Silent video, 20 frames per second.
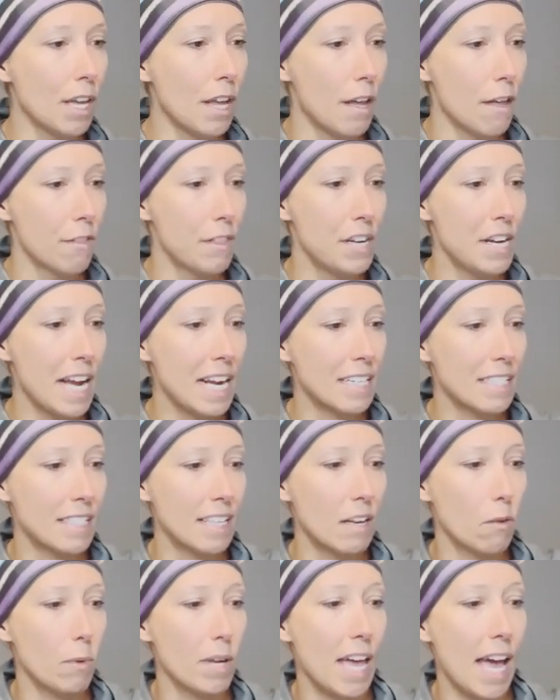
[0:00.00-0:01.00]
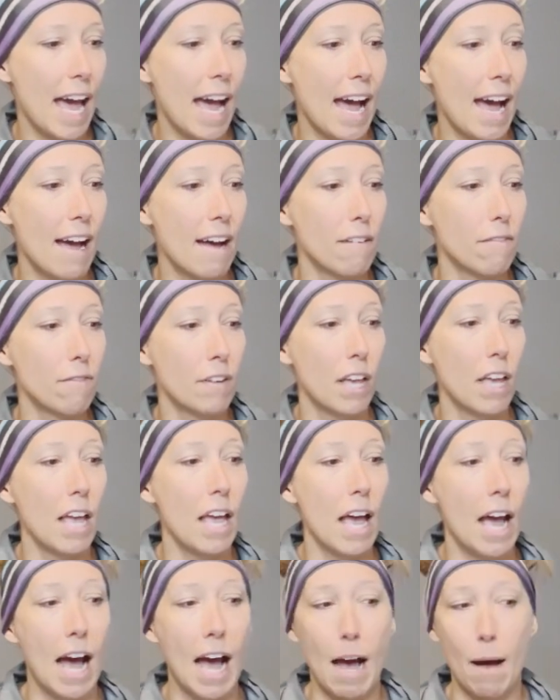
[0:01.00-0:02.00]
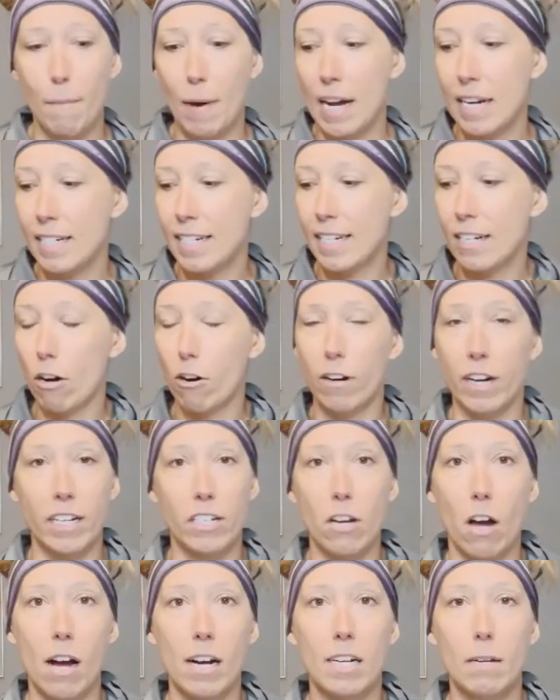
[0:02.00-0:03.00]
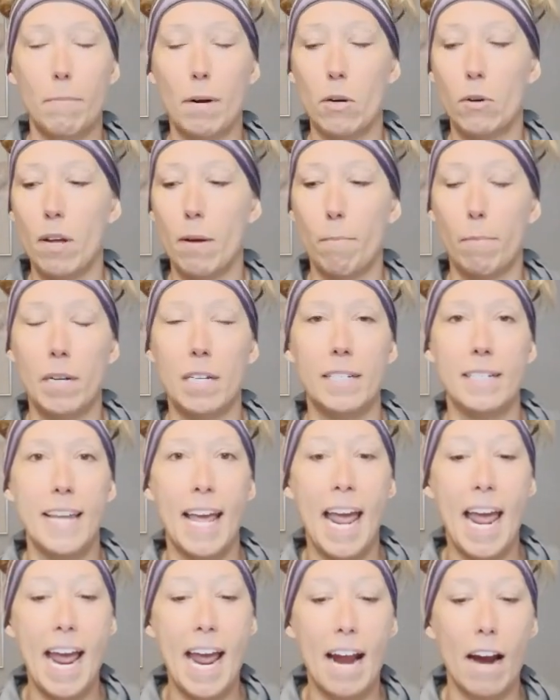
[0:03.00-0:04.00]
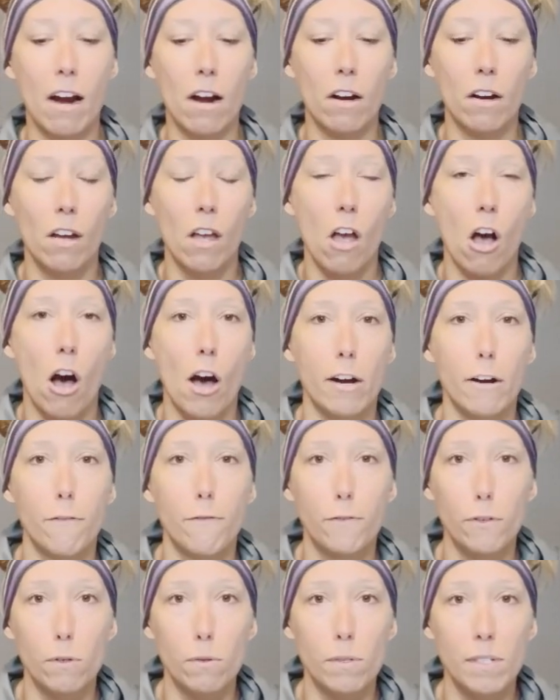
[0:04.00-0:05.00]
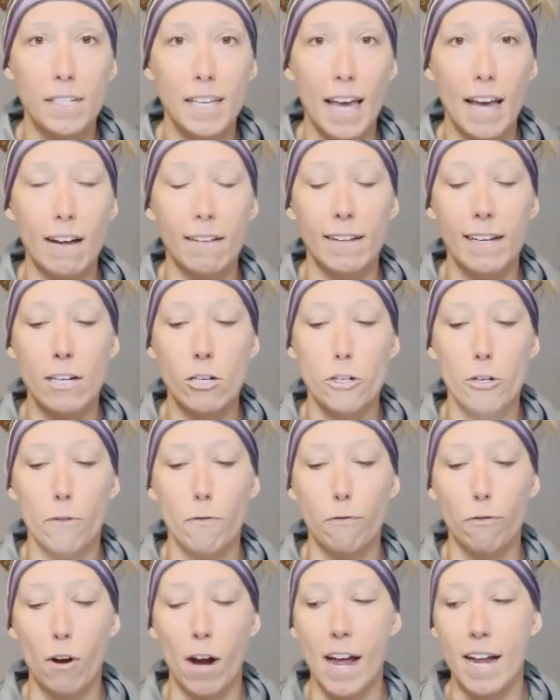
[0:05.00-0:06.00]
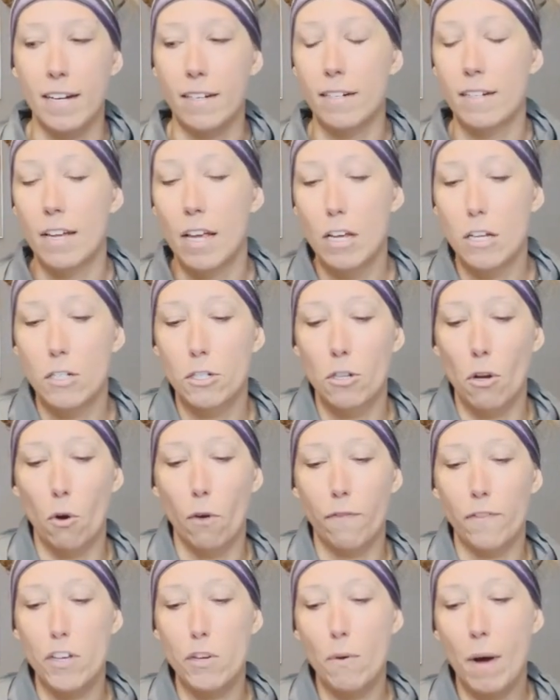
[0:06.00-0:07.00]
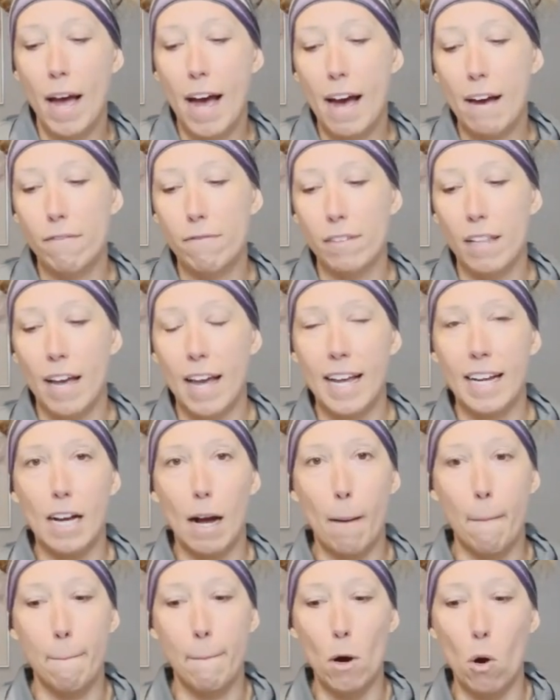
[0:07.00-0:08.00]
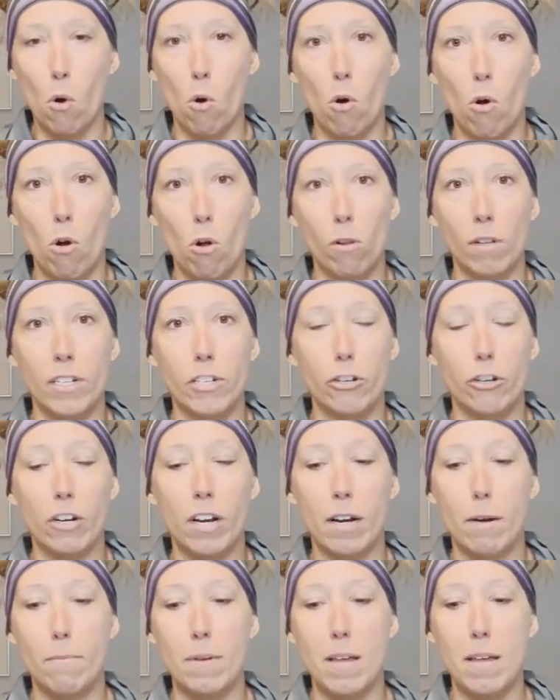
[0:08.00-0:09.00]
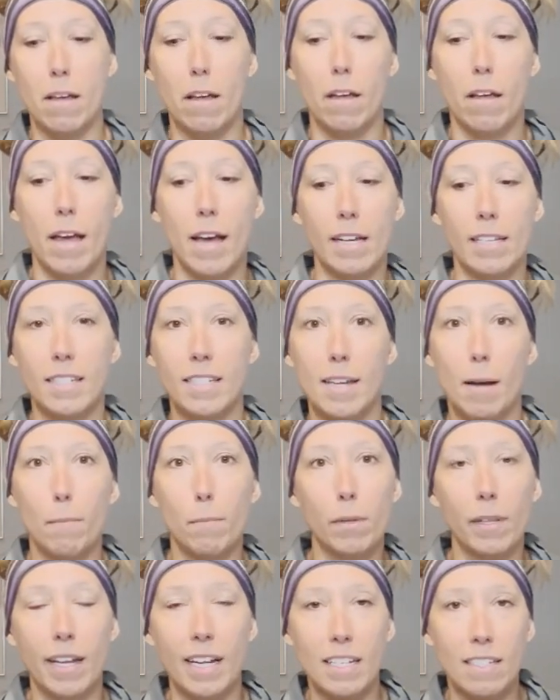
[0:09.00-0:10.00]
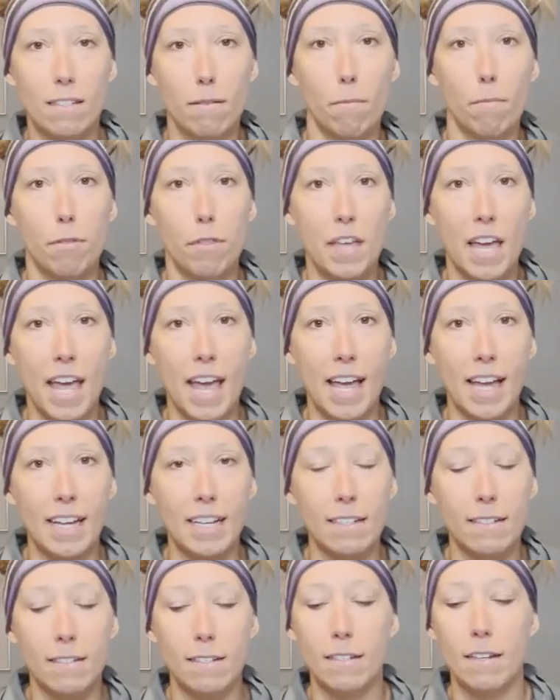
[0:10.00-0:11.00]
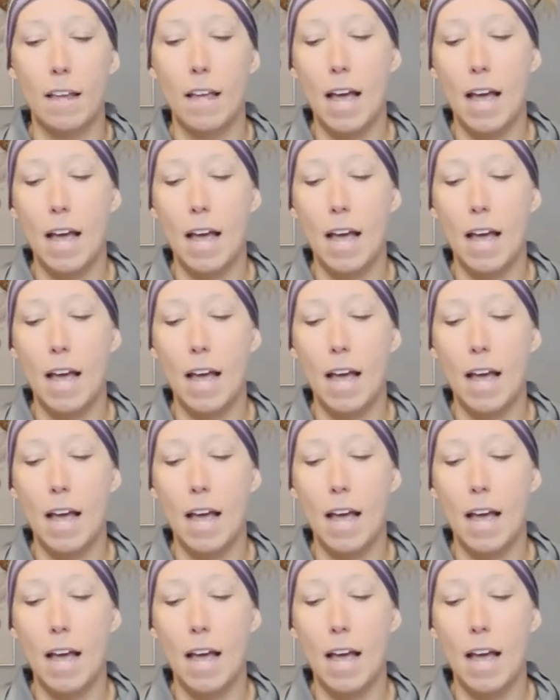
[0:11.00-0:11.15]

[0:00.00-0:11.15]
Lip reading: The next thing we have, I did already talk about it, but tare on a food scale is your friend. So if you have like a bowl and you're going to be assembling some things,